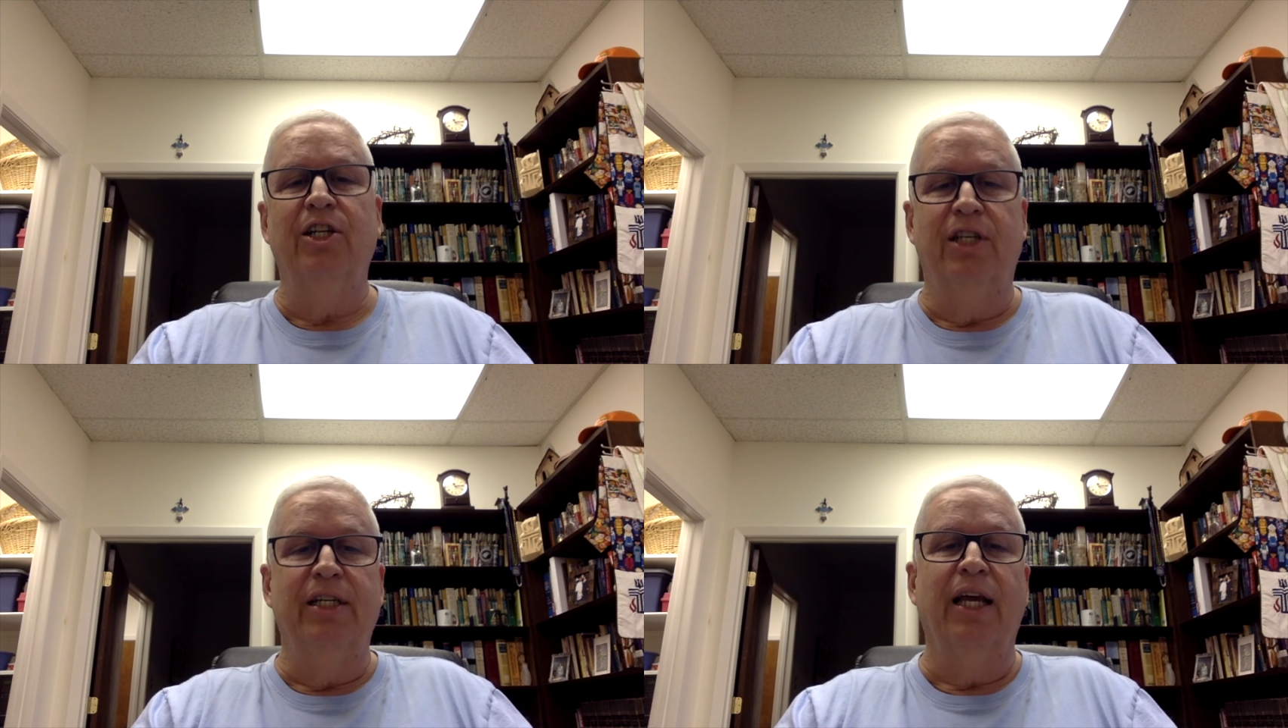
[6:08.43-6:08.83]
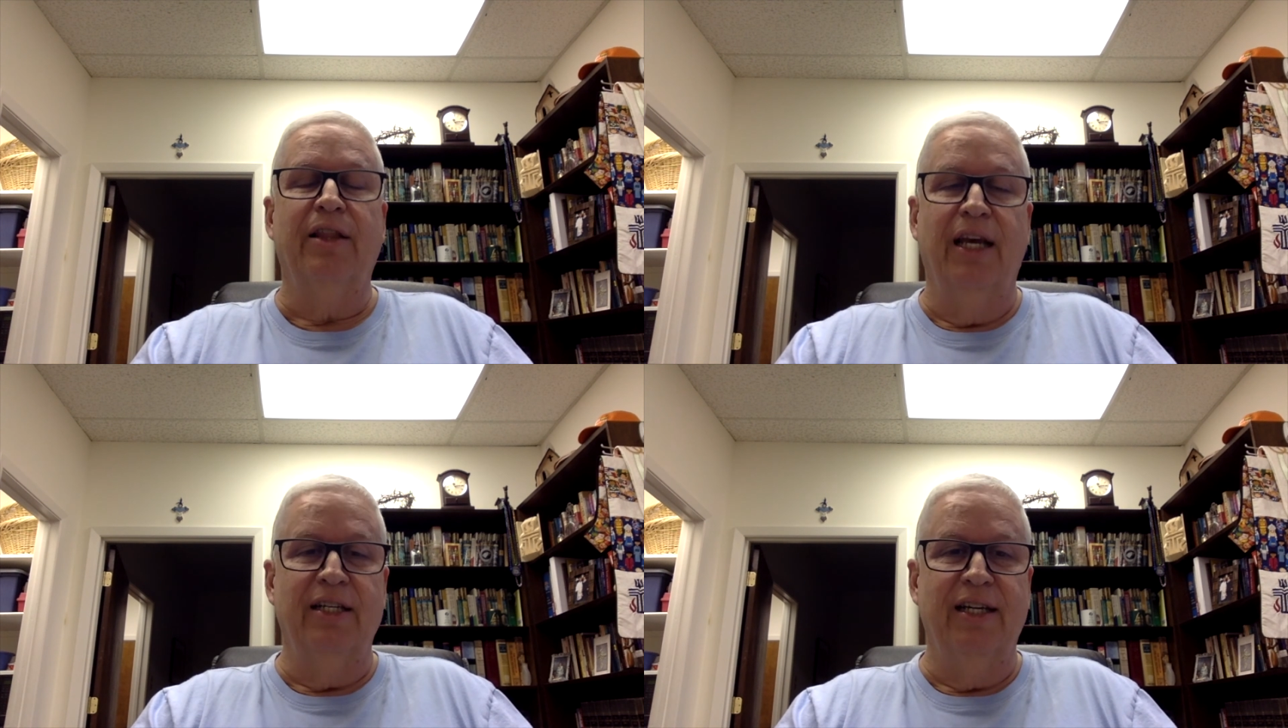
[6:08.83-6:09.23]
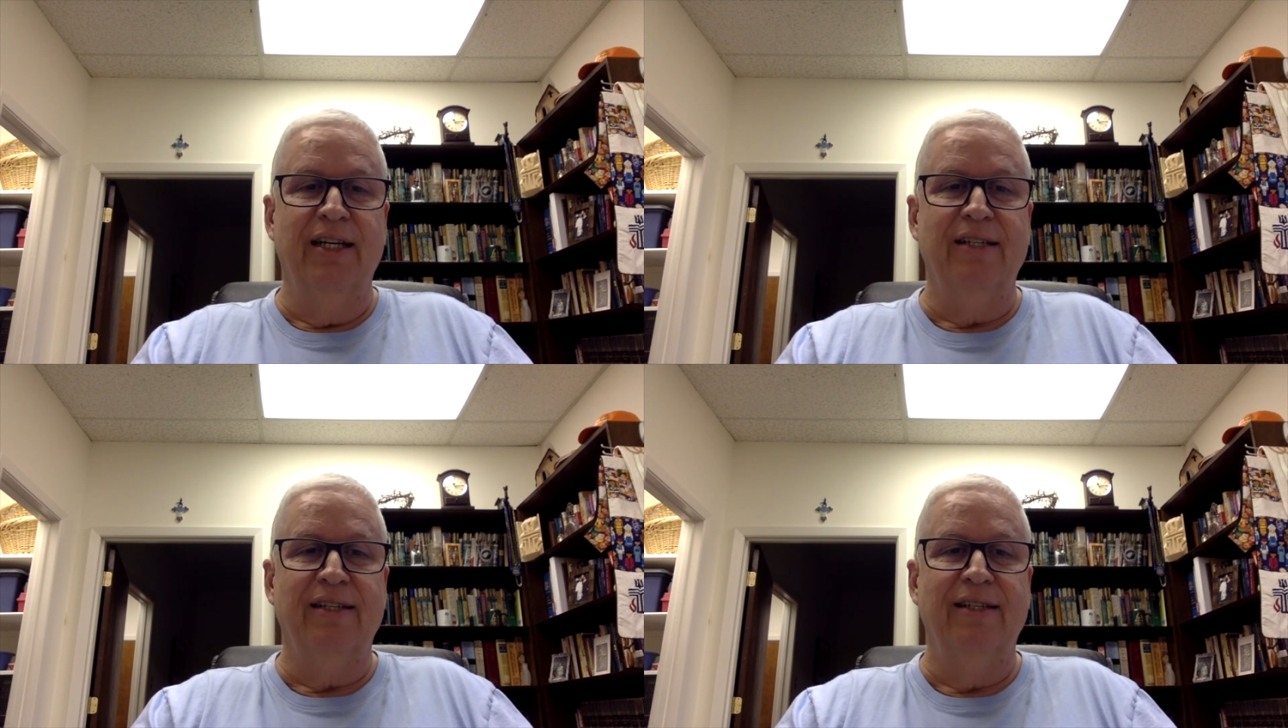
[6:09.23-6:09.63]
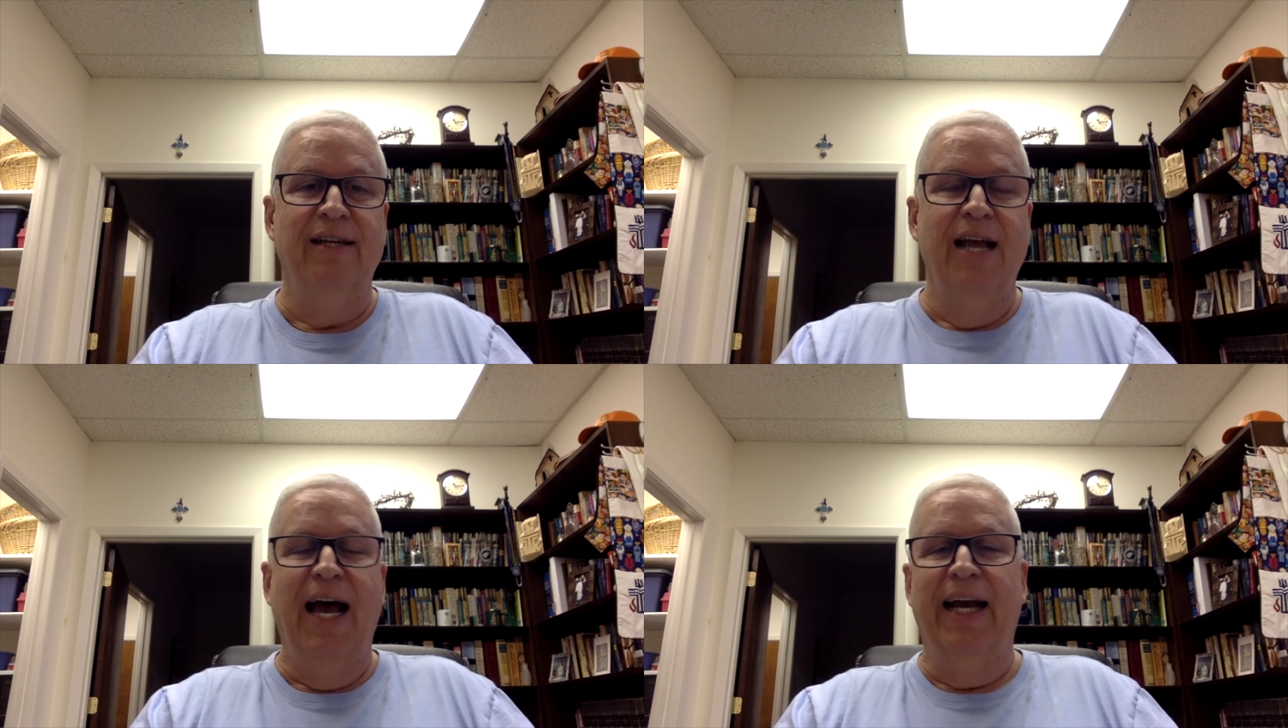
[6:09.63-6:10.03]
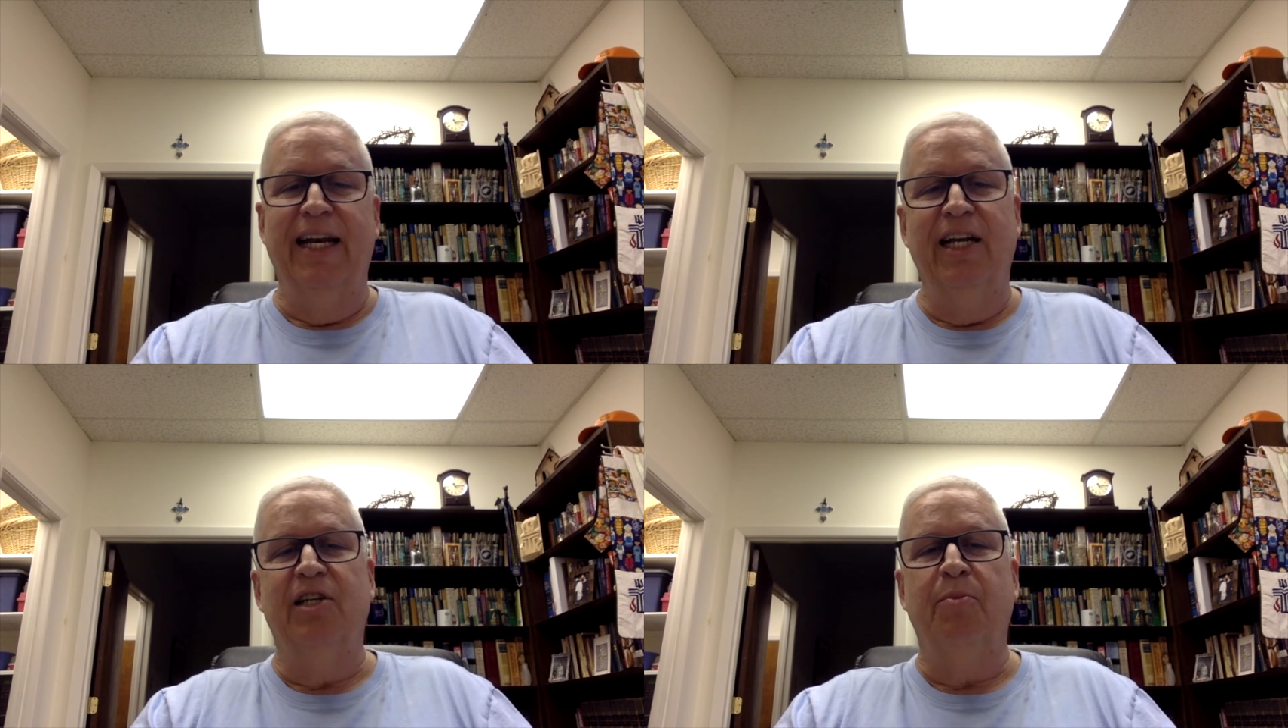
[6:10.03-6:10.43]
take that test. I
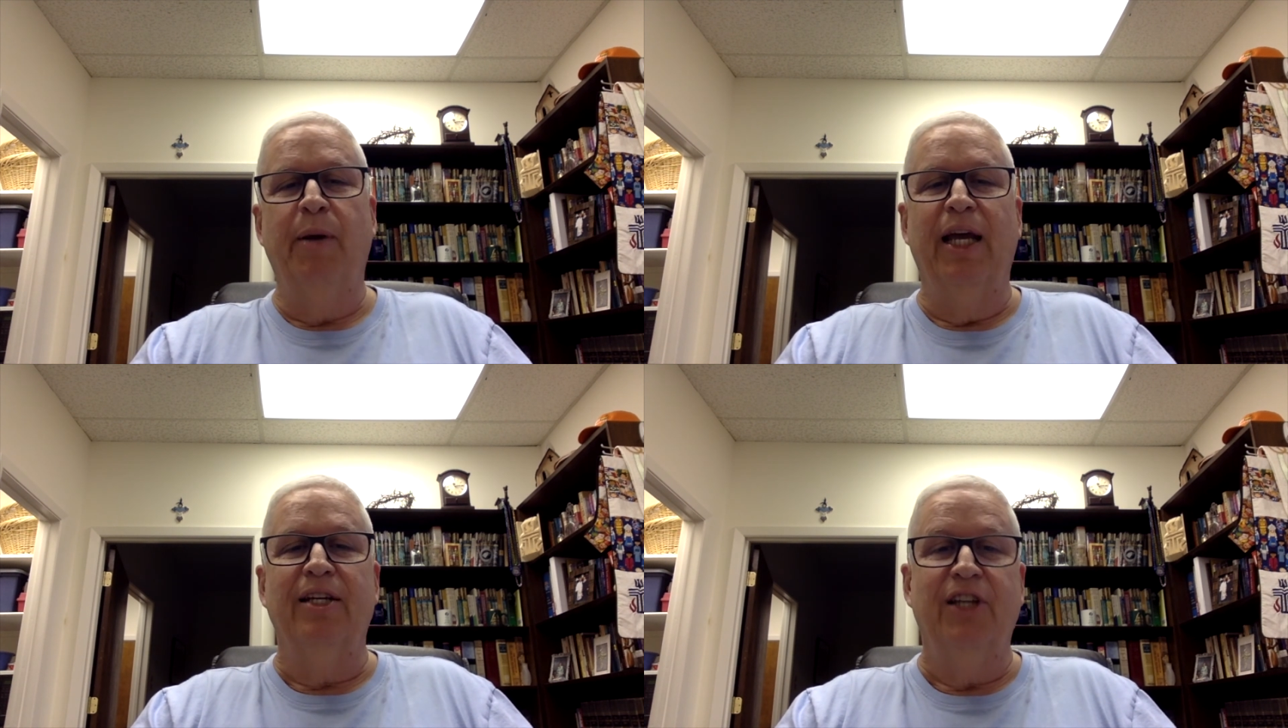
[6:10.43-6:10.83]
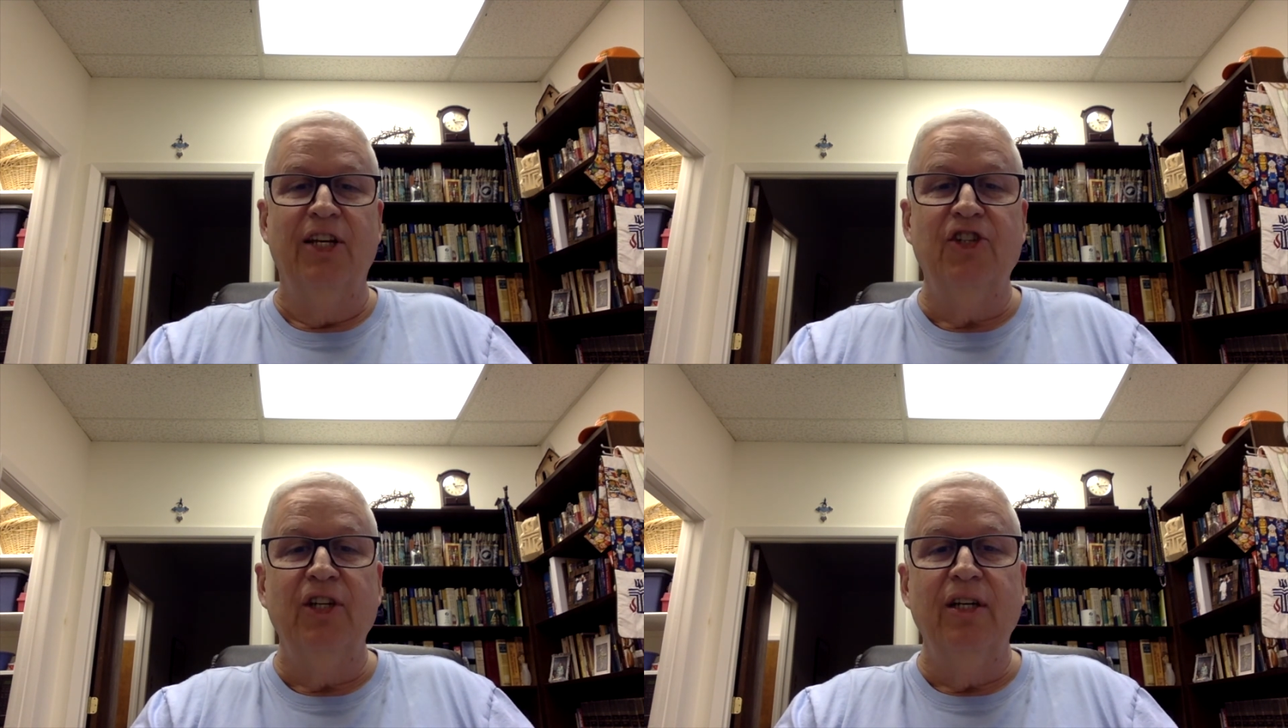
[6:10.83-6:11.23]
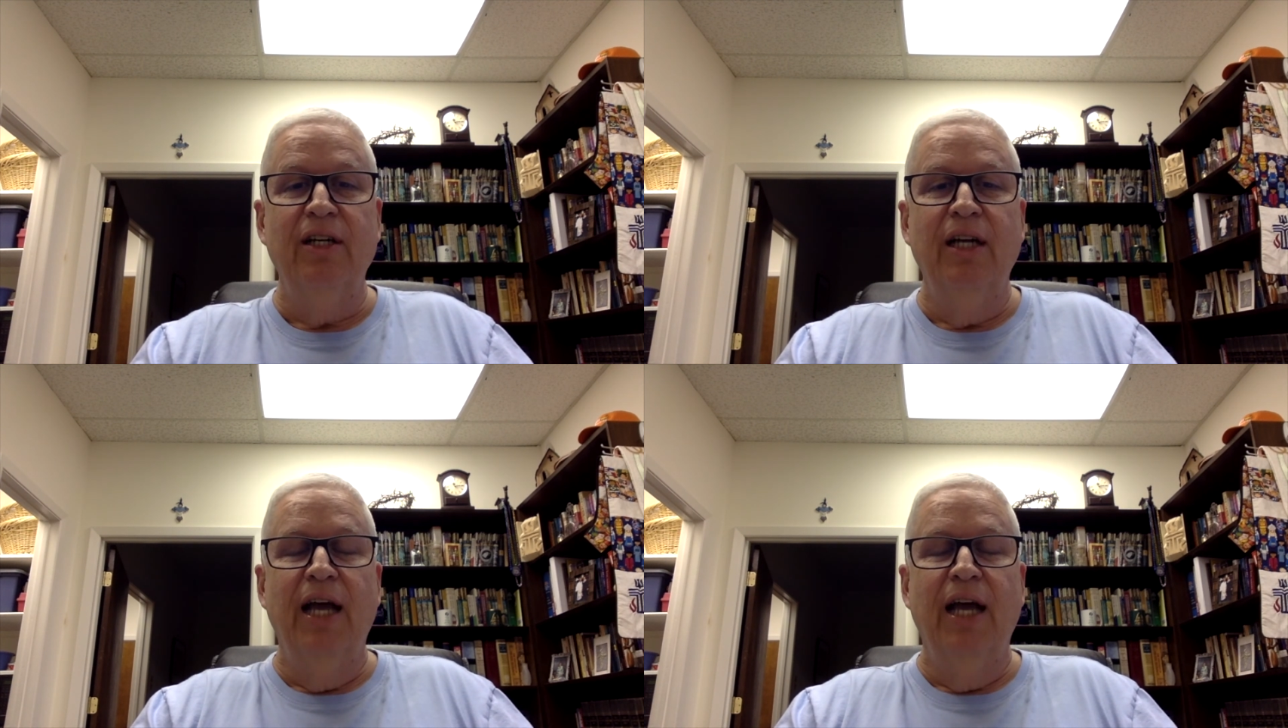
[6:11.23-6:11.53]
needed to pay attention.